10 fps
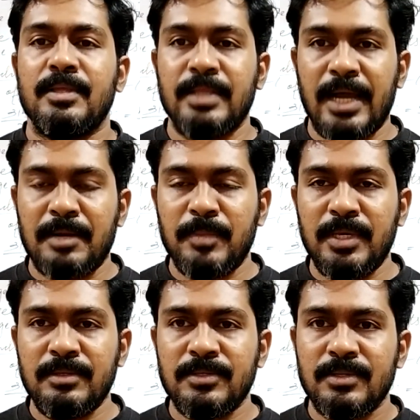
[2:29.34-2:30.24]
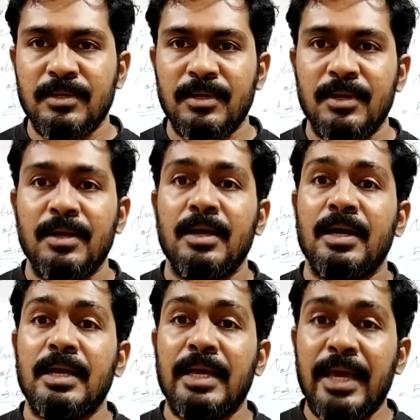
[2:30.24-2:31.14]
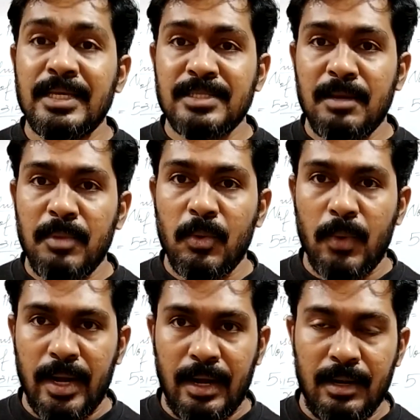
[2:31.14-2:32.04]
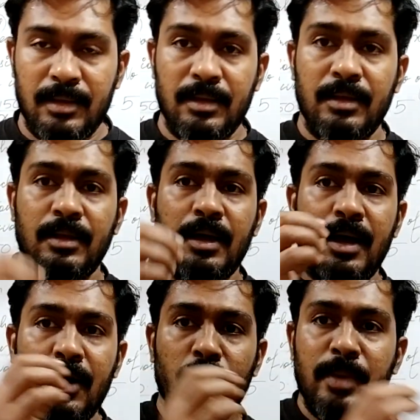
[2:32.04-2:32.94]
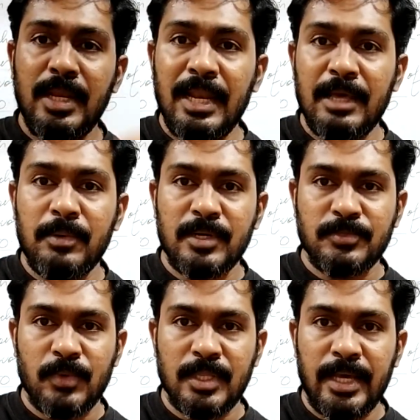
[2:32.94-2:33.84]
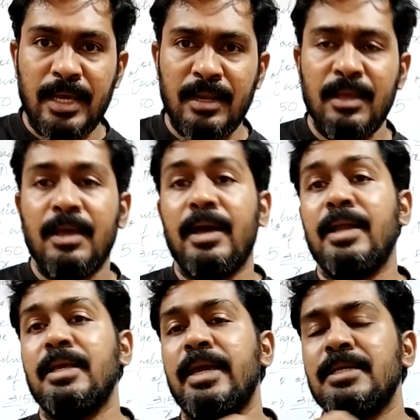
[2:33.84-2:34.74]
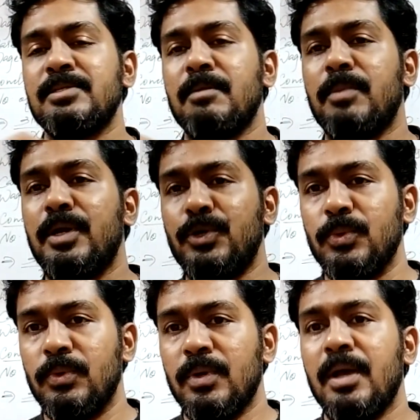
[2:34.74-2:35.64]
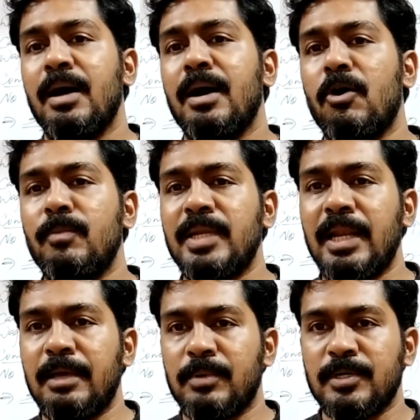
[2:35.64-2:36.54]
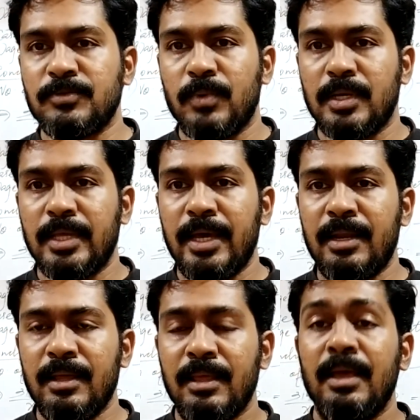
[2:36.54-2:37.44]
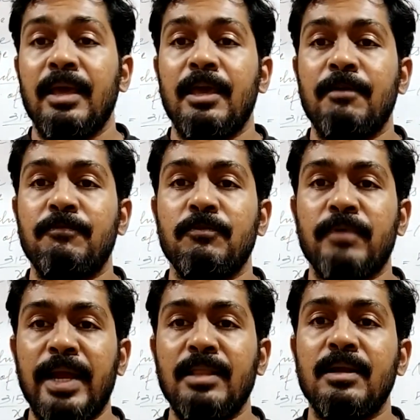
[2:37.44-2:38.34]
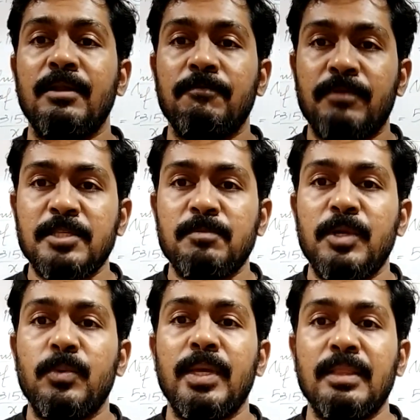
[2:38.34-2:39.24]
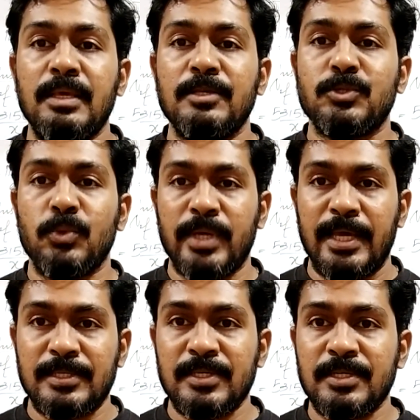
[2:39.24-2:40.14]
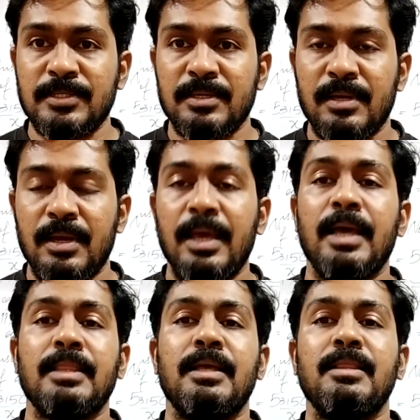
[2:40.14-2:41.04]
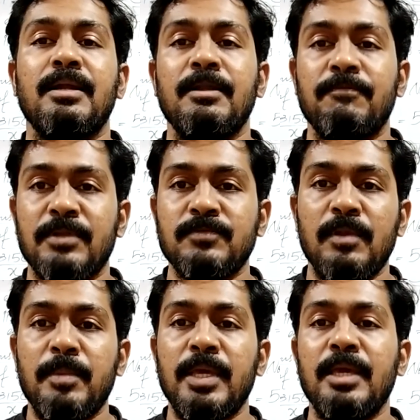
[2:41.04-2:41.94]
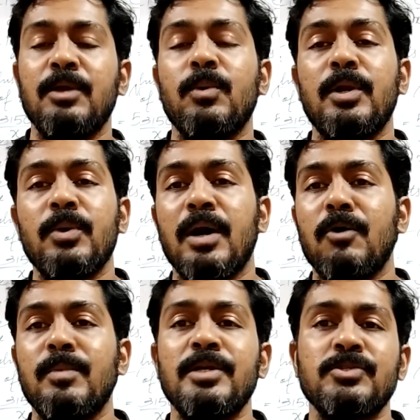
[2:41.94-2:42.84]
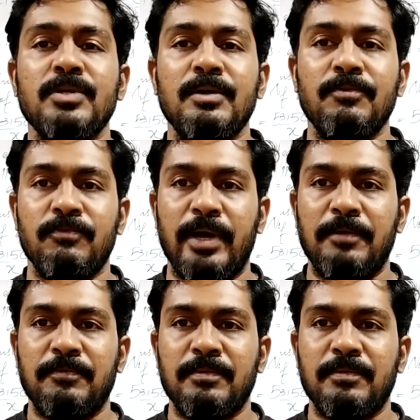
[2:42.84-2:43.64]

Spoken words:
That means case number 1, how many laborers were there, and case number 2, how many laborers were there. If you find the difference between these two cases, then the difference will be equal to how much? 5.